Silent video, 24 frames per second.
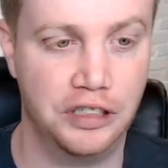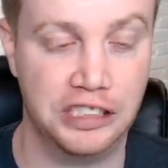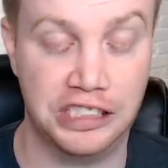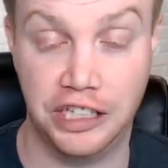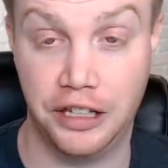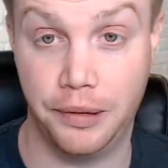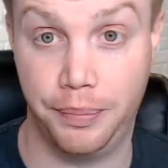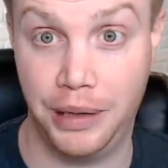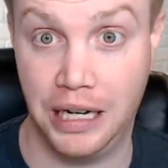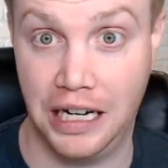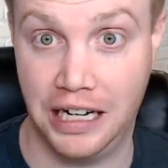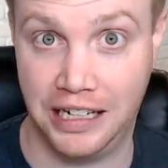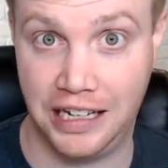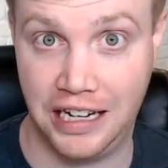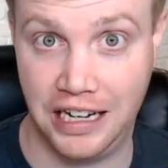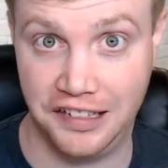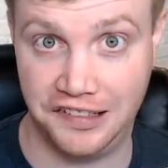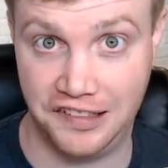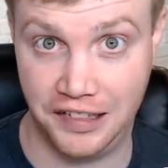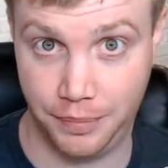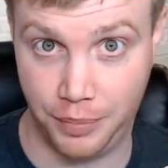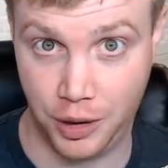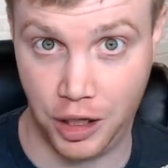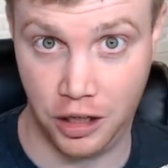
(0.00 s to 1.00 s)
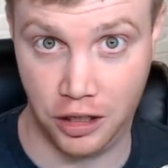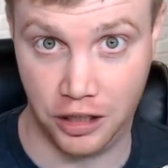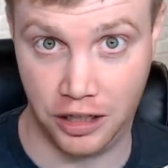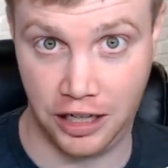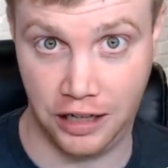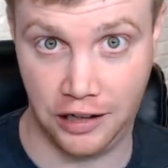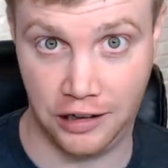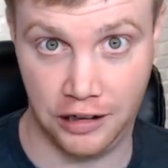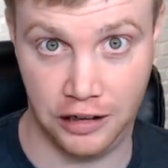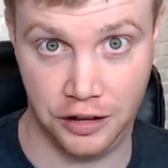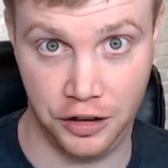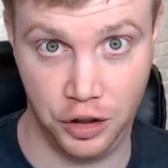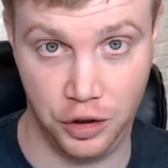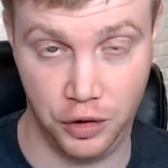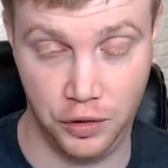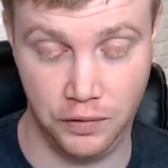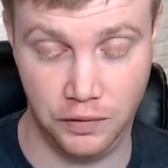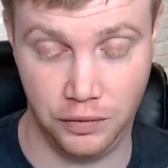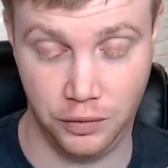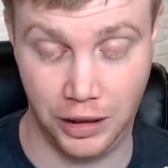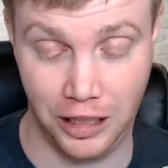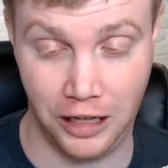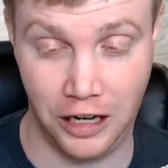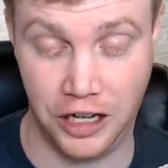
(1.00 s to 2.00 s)
So the podcast that Paul and I are going to do,
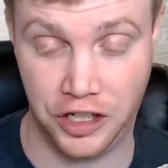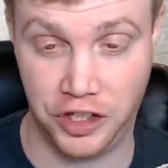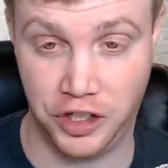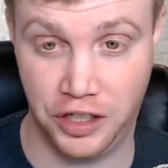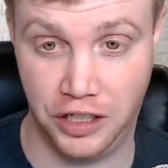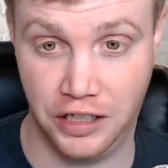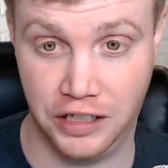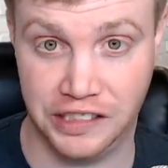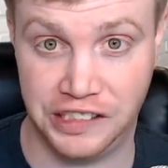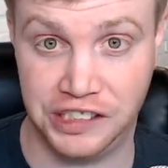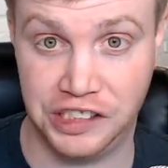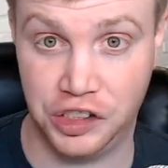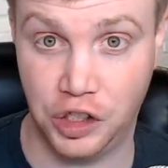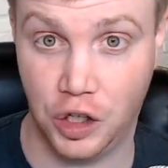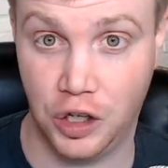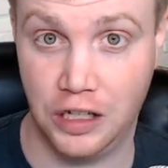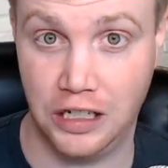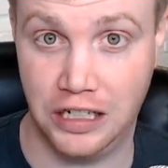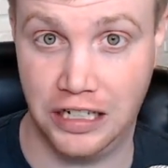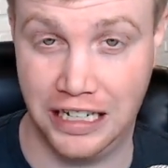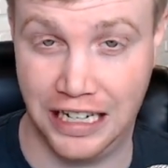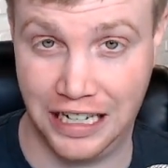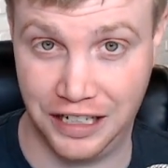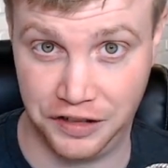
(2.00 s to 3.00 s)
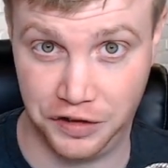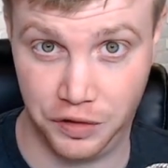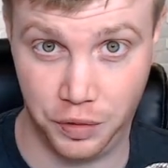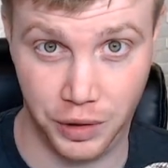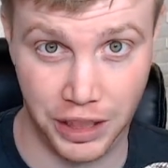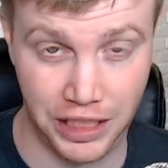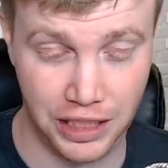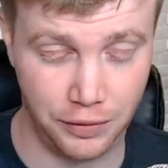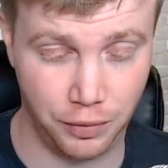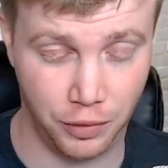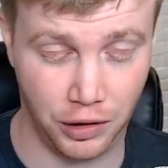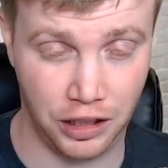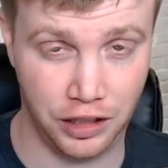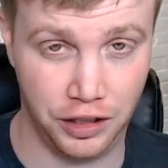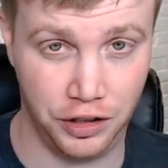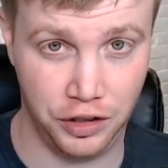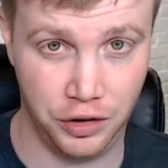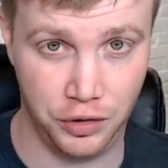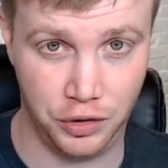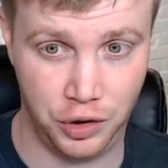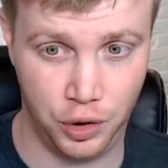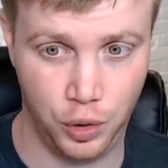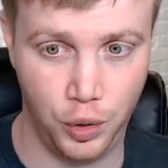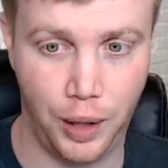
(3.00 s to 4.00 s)
we are actually going to start next week. We're going to
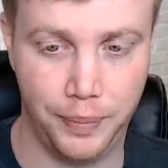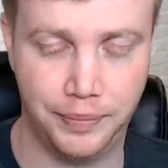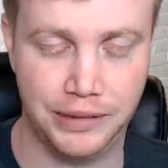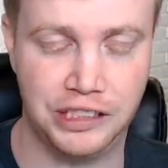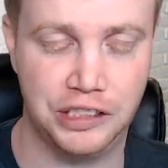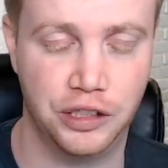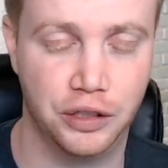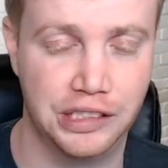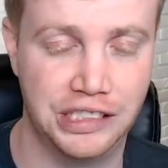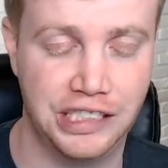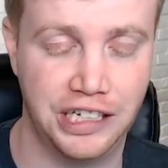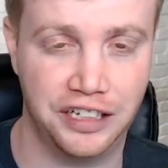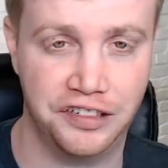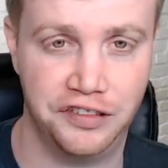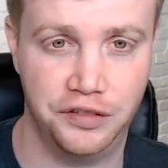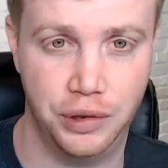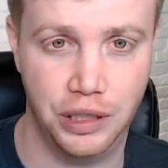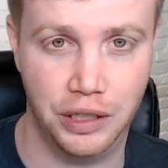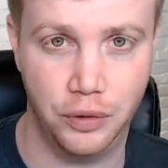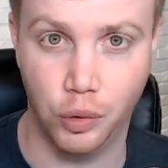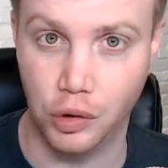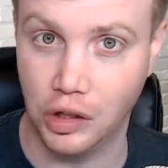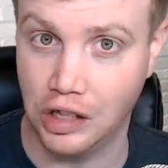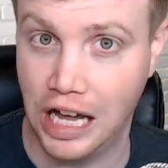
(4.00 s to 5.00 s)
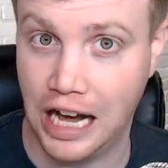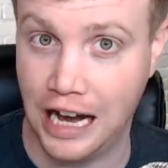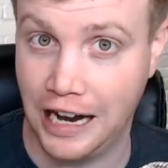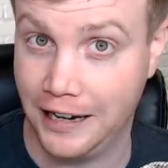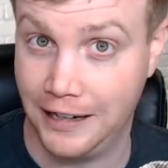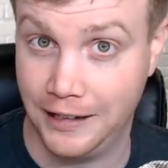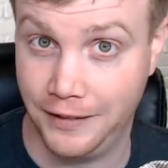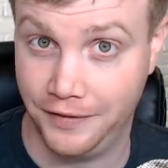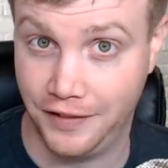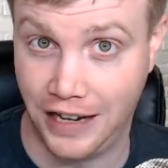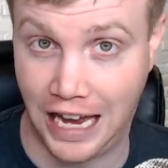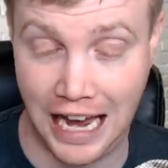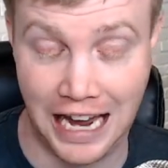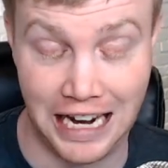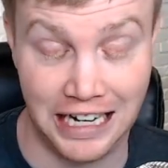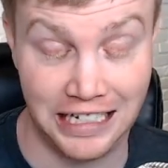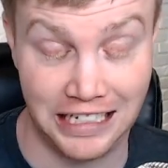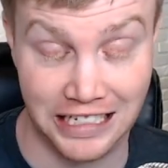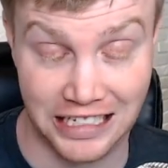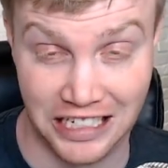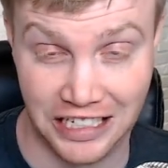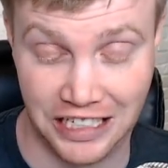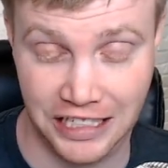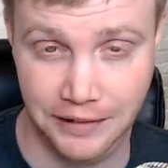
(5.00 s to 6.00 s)
do 2 episodes next week live at
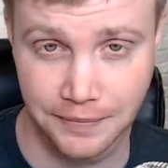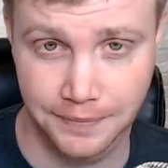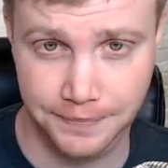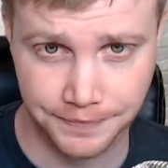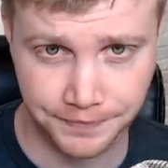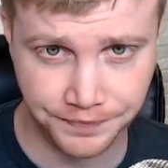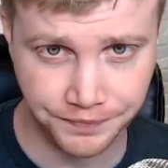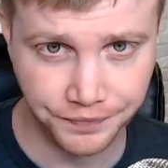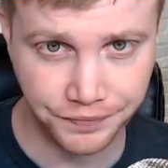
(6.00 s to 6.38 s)
Ignite.